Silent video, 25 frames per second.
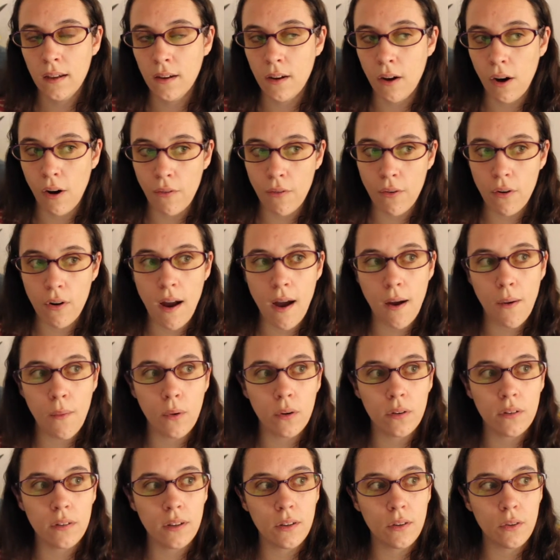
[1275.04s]
cover I
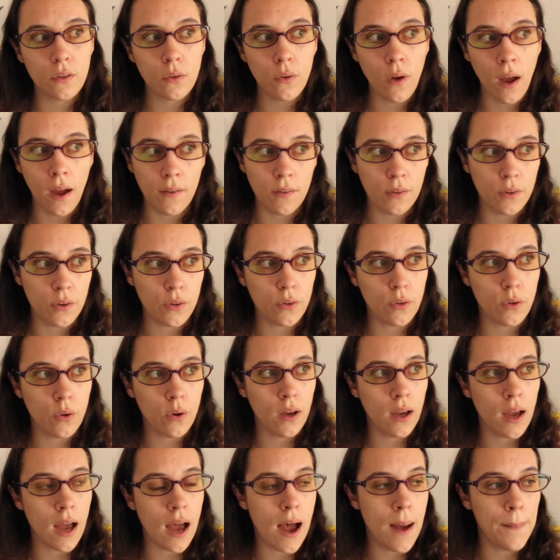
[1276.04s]
wanted to do, even
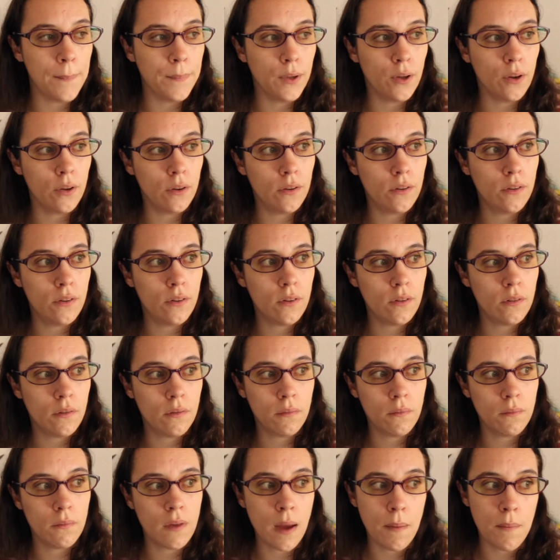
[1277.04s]
so I
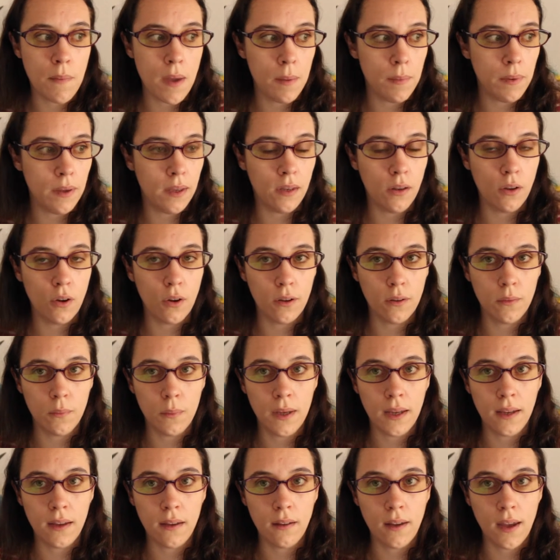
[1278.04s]
maybe not
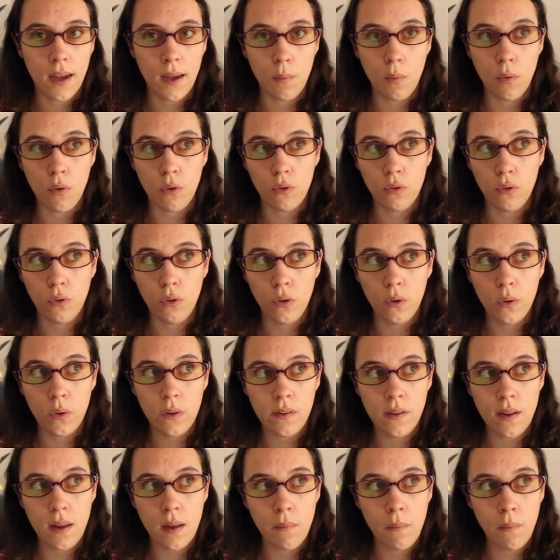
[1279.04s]
be able to
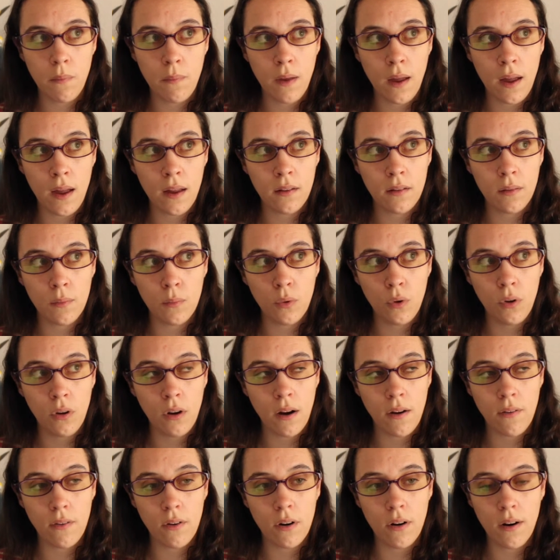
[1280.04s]
use them as a book
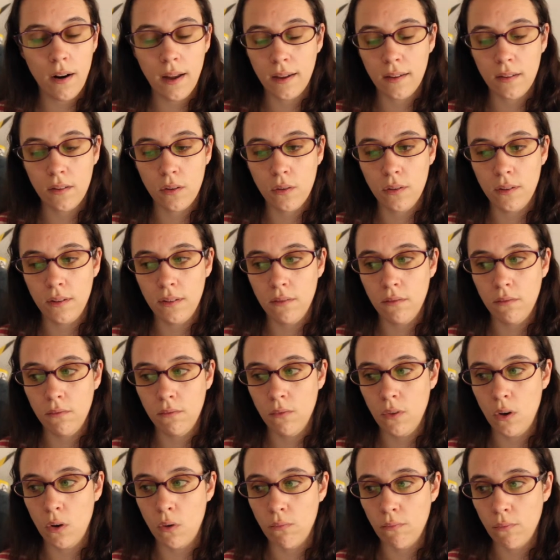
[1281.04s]
cover, like the
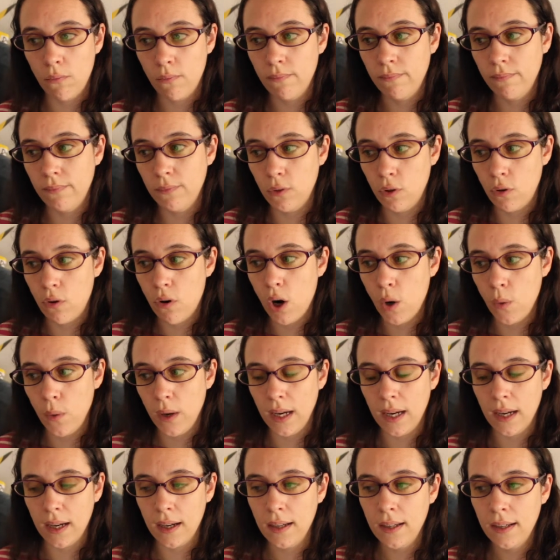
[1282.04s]

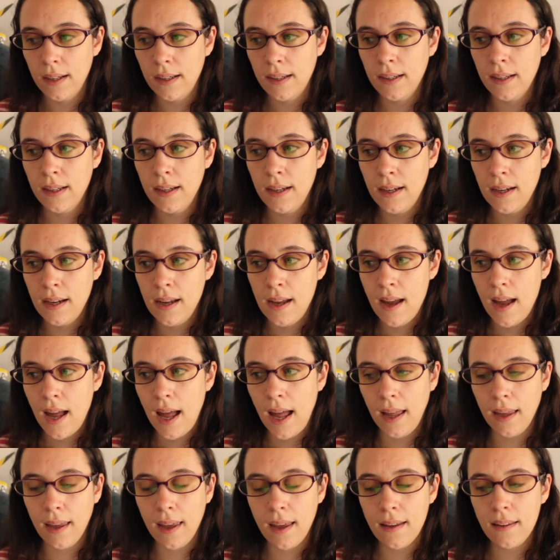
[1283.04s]
drawing.
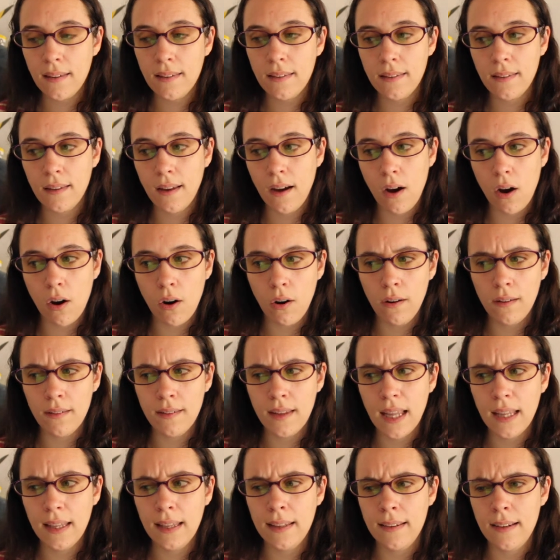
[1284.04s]
I guess all
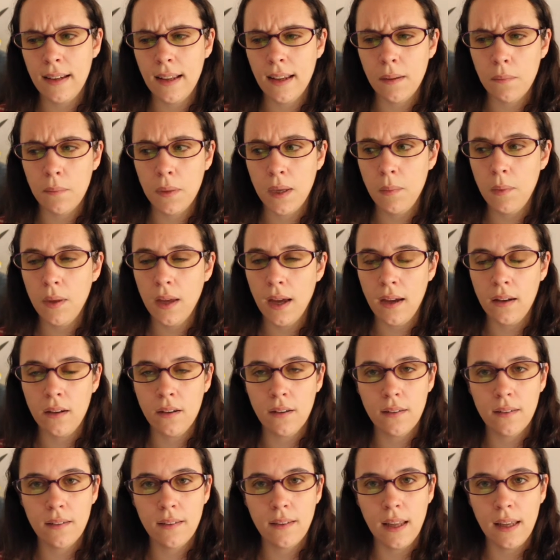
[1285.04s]
that is like maybe I
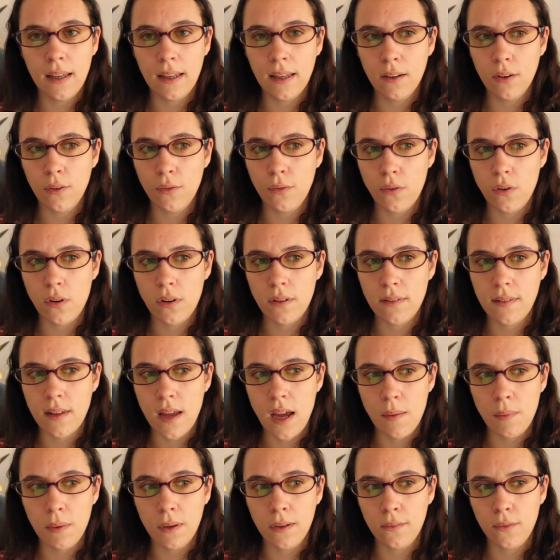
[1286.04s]
just taking the first
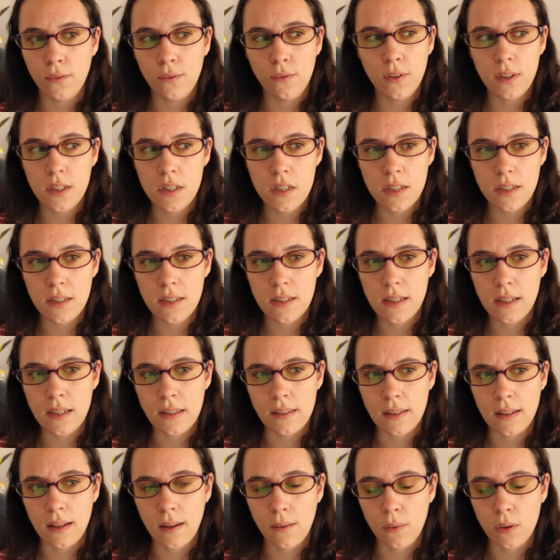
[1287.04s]
step into finishing
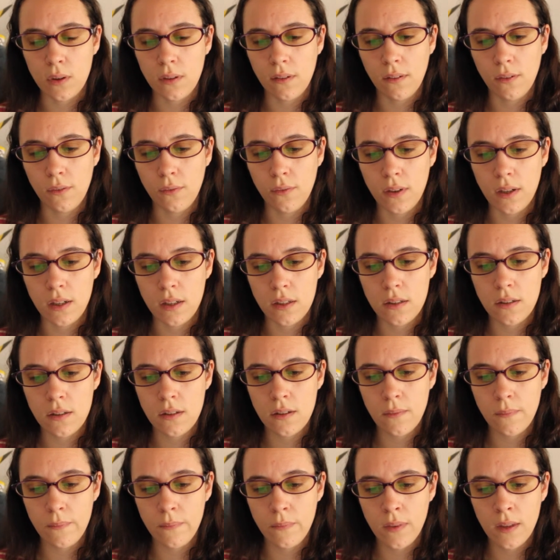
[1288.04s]
things that I wanted to
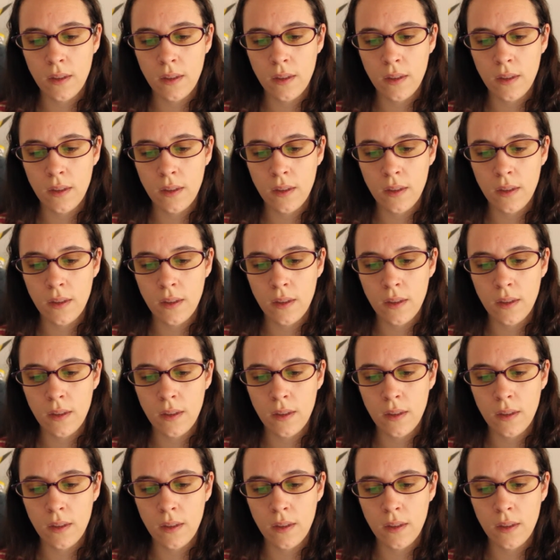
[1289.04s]
finish.